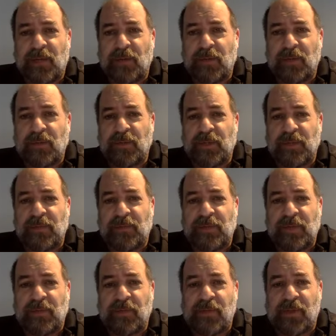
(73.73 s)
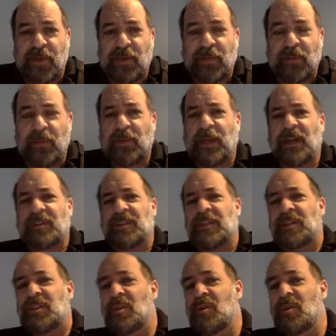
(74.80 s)
We never thought that we would
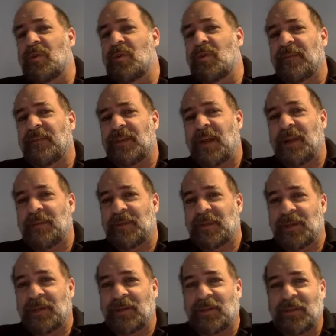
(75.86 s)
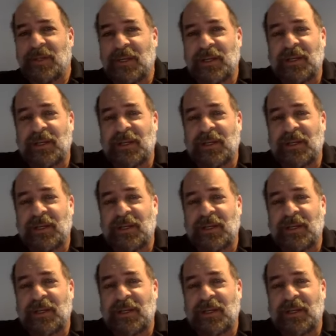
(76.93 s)
actually do a lifetime deal,